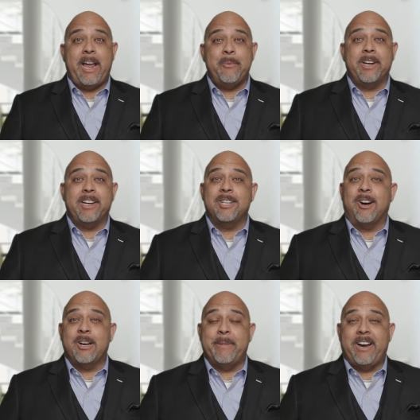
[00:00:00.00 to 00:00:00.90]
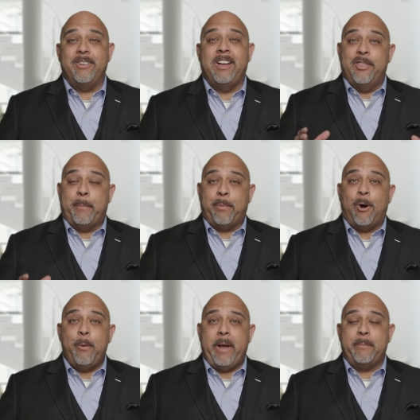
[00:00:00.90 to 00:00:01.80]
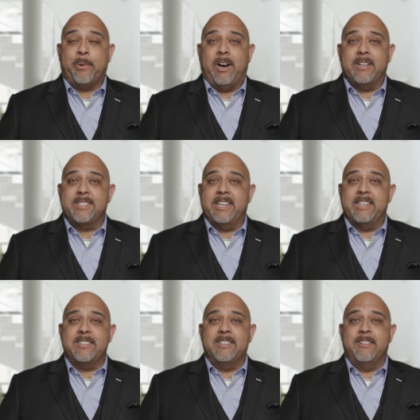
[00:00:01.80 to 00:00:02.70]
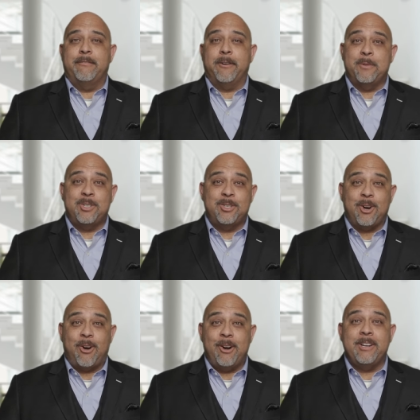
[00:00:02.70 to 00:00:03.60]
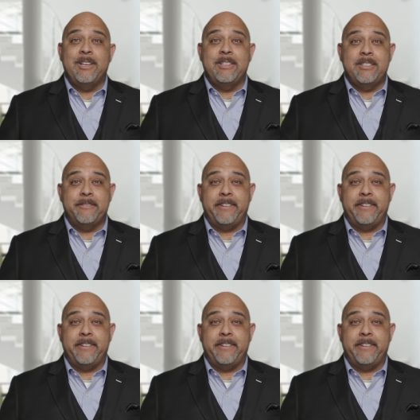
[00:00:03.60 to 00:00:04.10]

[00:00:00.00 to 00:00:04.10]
Today, we're going to talk about the probate process from start to